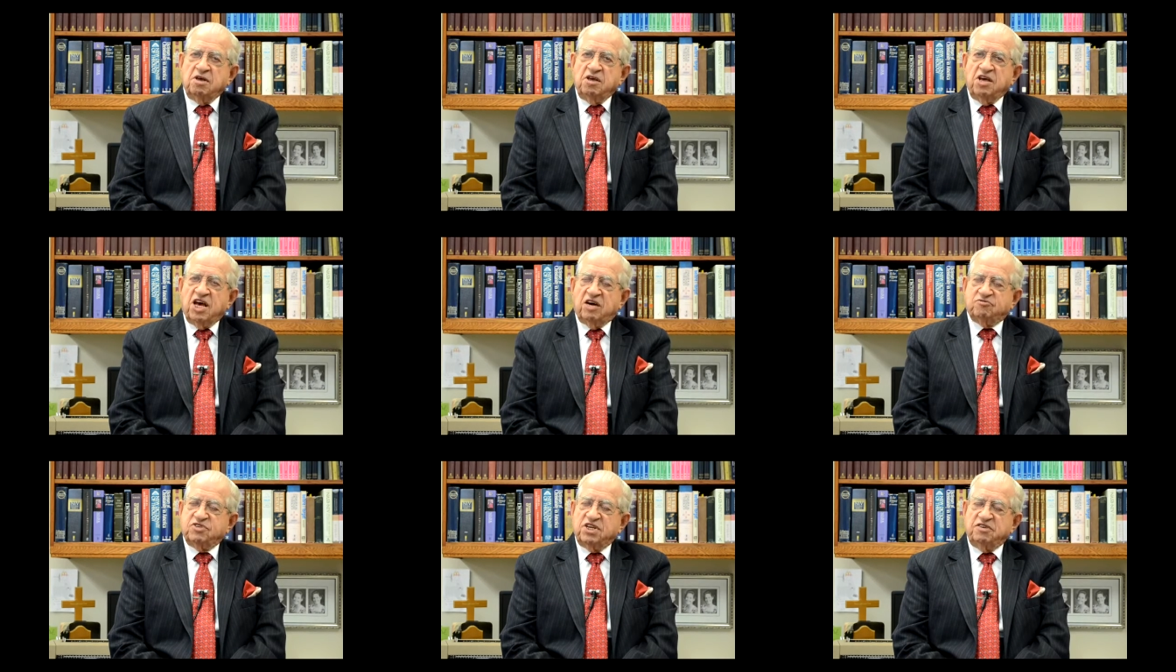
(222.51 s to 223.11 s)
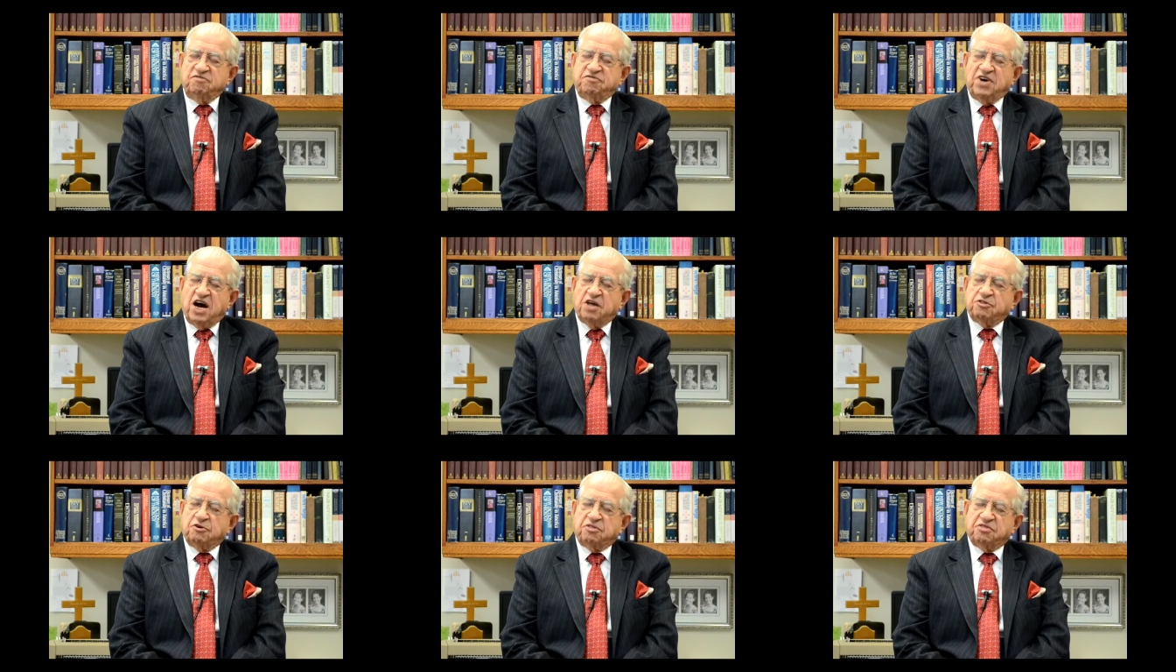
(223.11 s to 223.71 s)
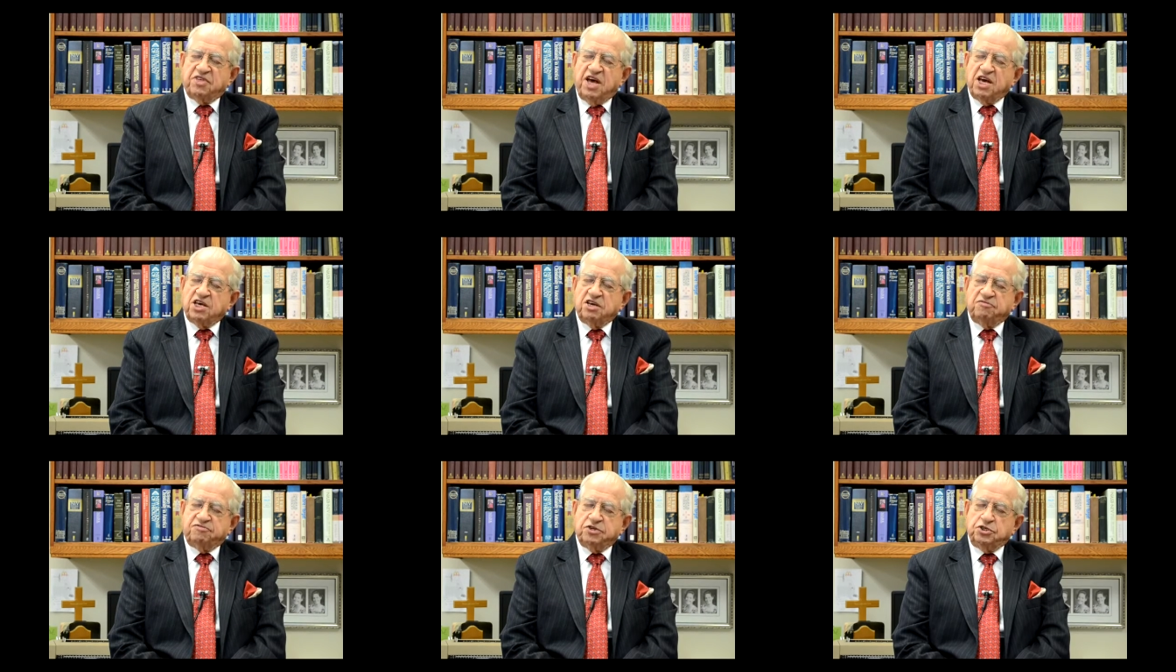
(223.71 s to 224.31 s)
Heavenly Father, thank
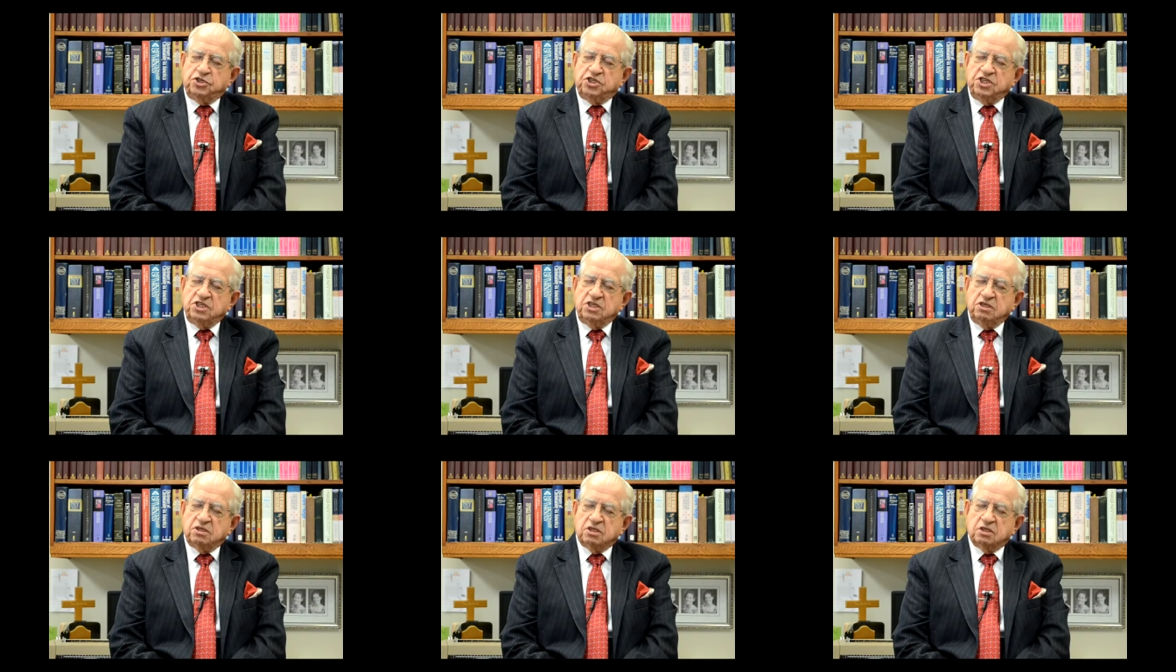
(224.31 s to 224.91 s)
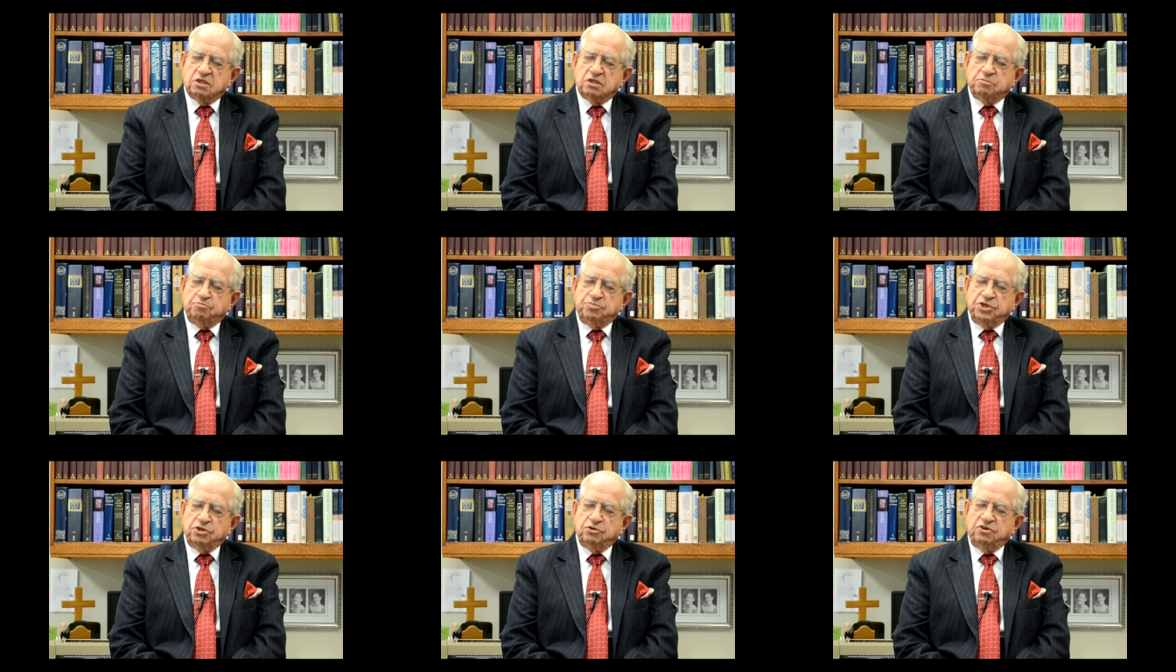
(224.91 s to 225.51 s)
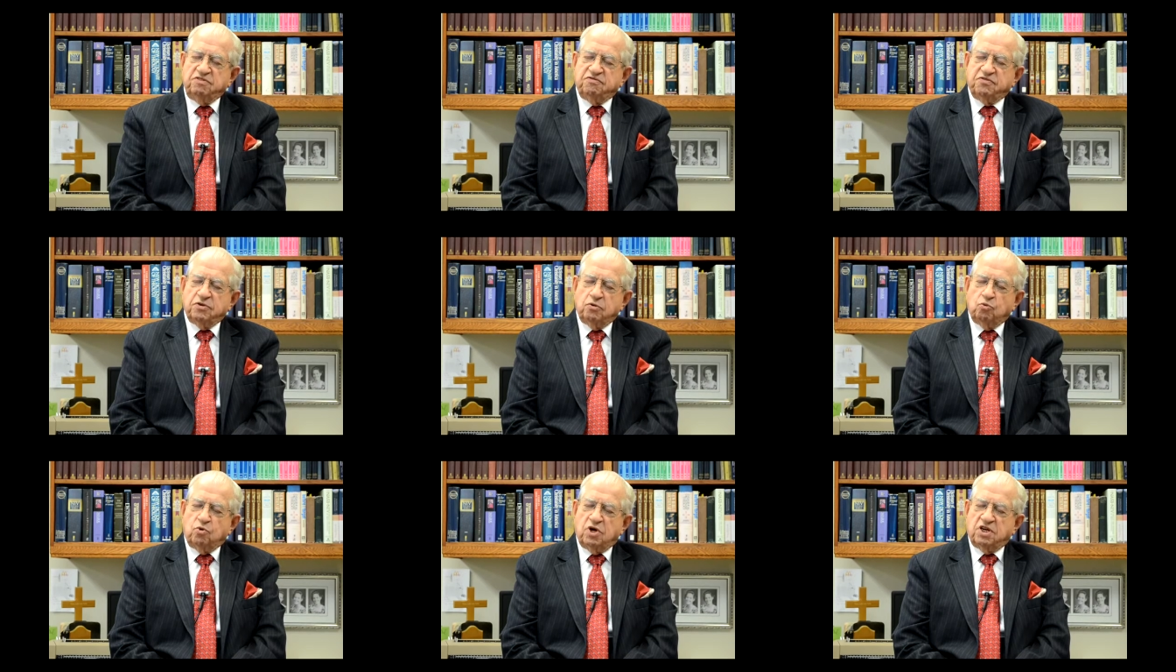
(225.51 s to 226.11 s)
you for Jesus,
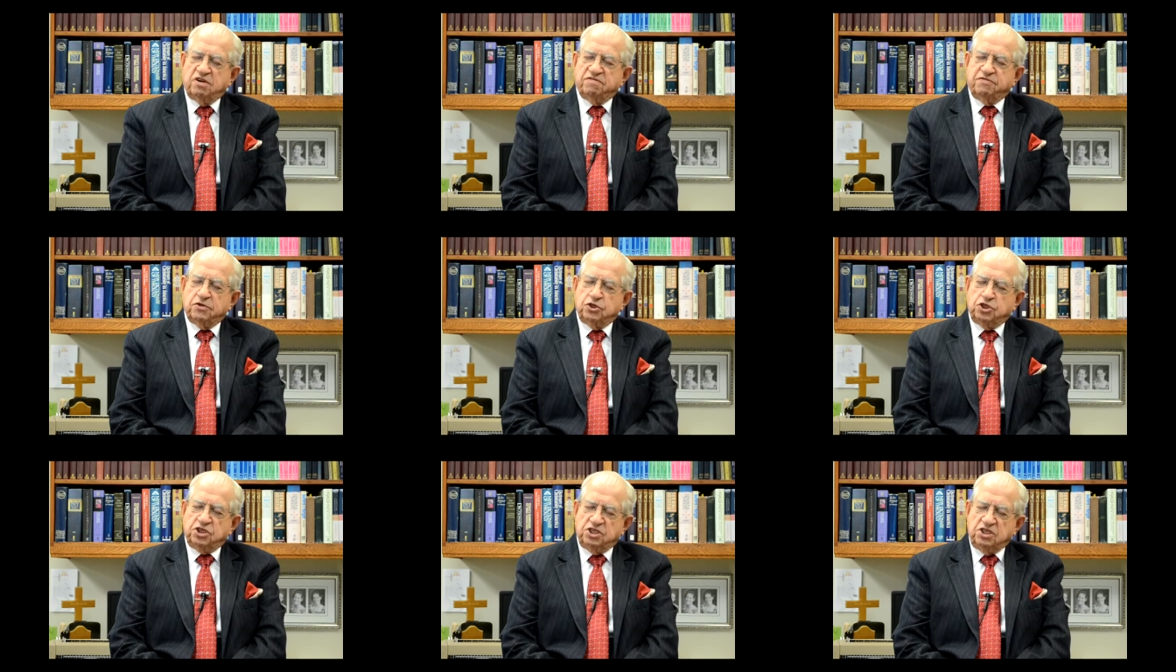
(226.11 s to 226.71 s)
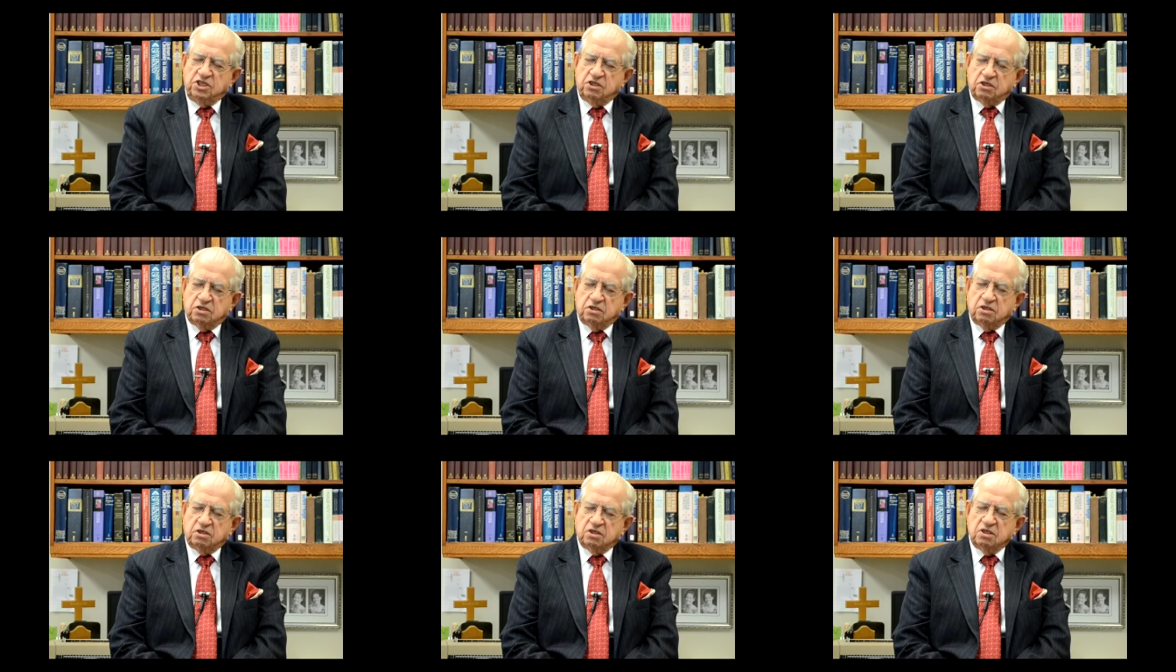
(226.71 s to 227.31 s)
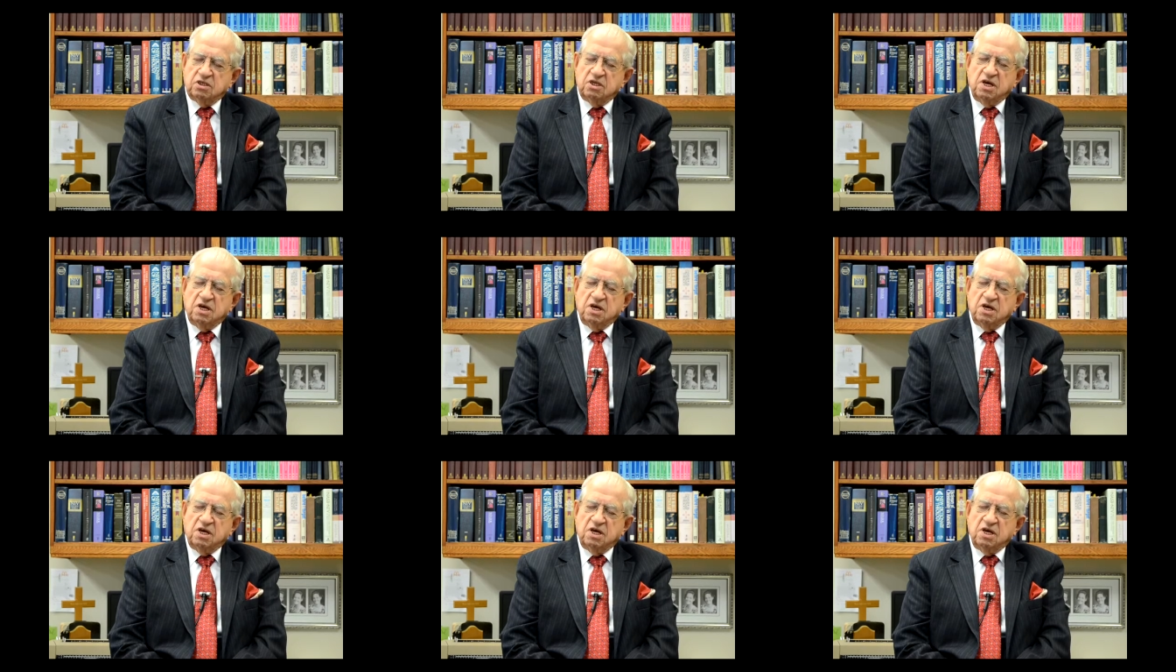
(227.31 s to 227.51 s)
beautiful, wonderful Jesus.